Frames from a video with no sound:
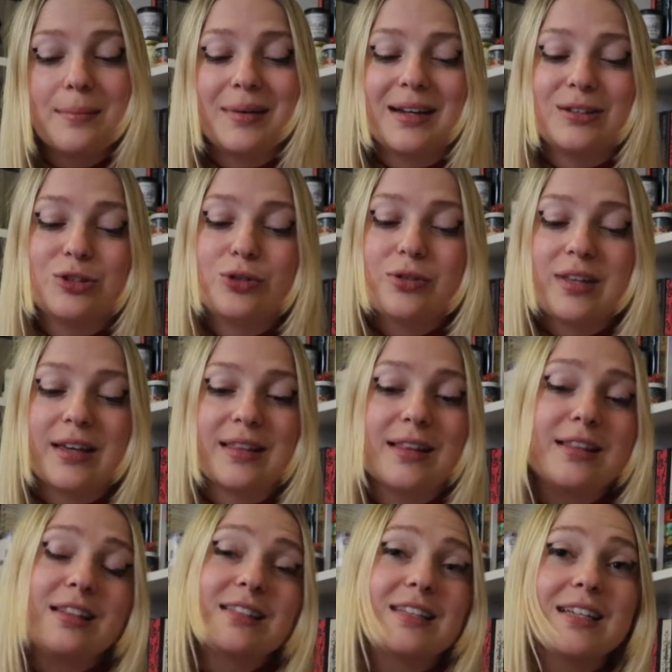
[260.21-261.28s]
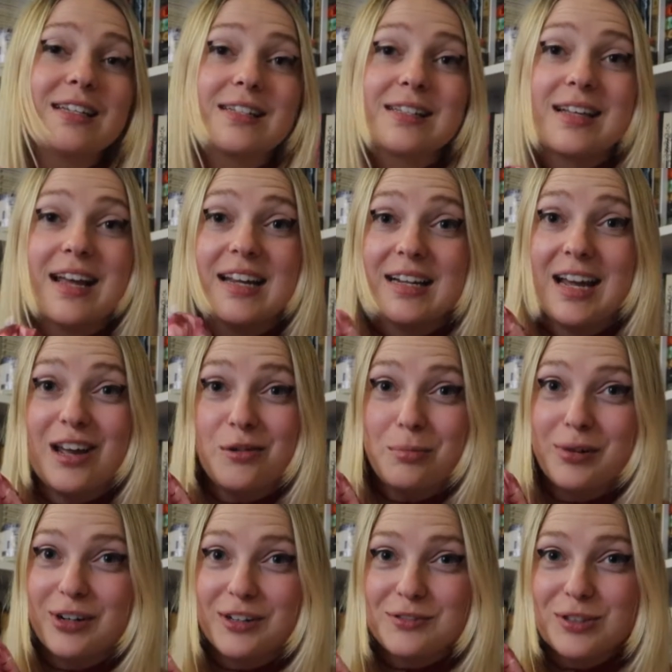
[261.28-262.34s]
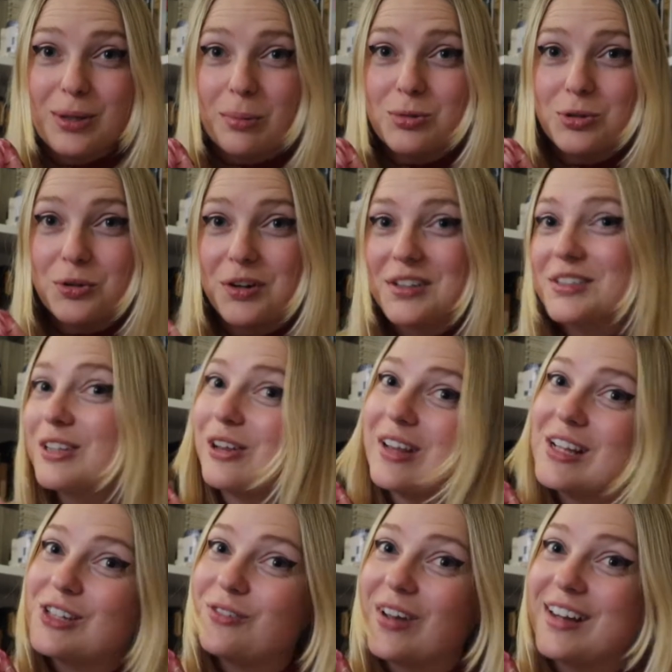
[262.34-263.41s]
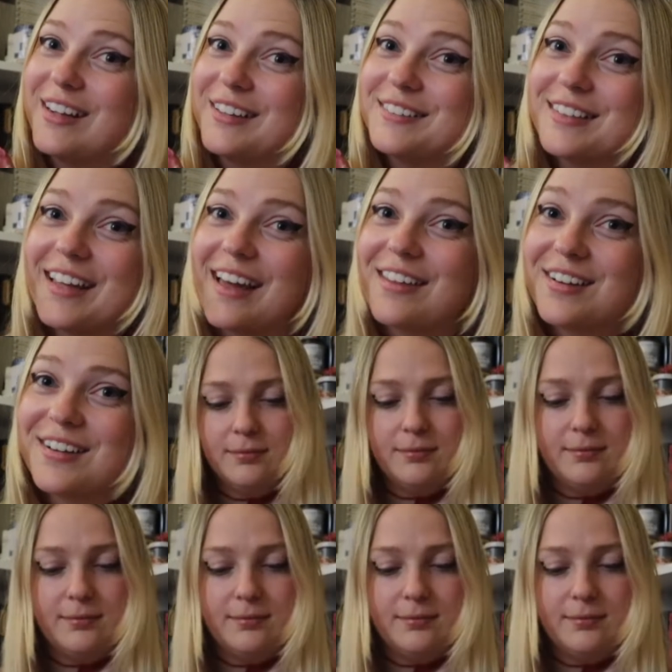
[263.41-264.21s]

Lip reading: but I do think that this is an apron of some sort, so let's find out together.